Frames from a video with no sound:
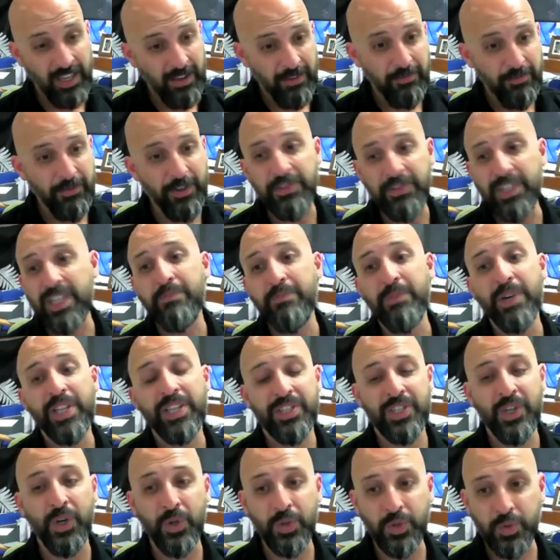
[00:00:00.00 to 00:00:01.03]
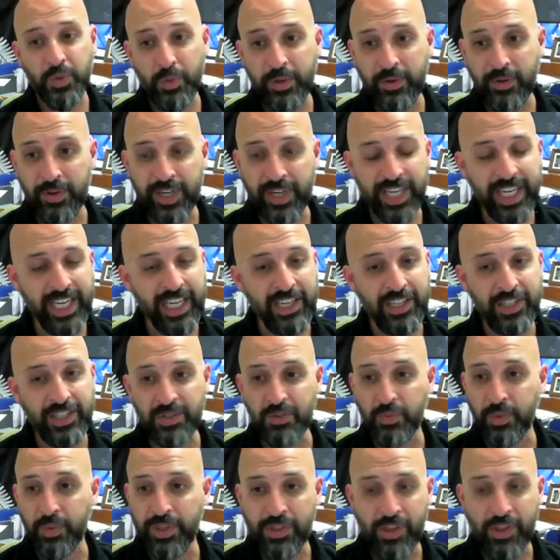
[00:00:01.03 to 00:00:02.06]
15 months old, we were in
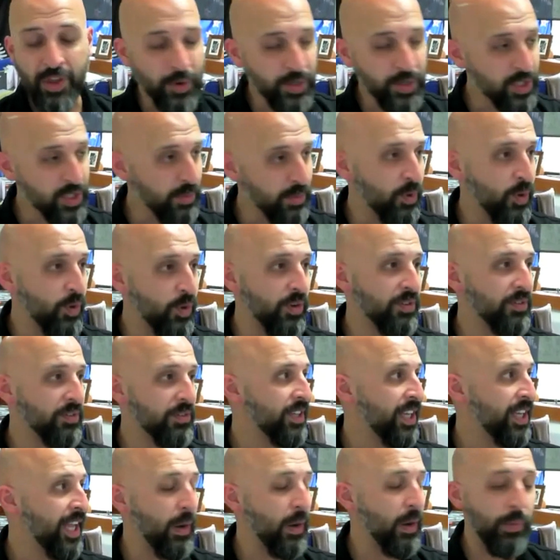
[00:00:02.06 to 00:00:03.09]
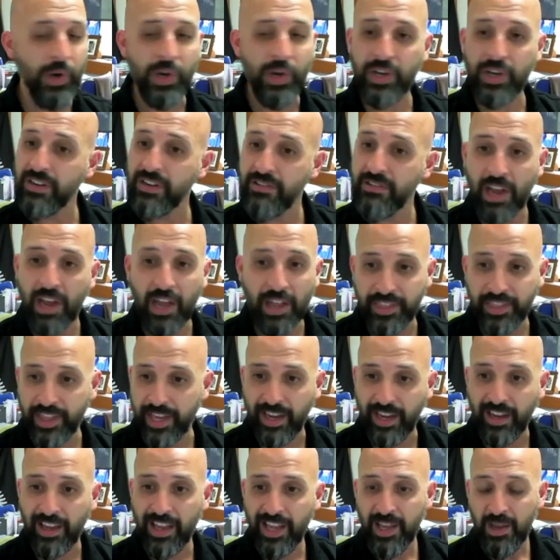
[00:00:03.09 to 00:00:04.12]
England with no support network,
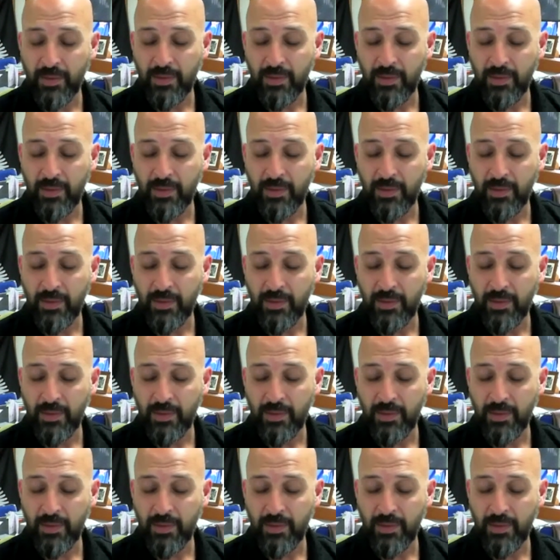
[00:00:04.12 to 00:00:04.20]
nothing.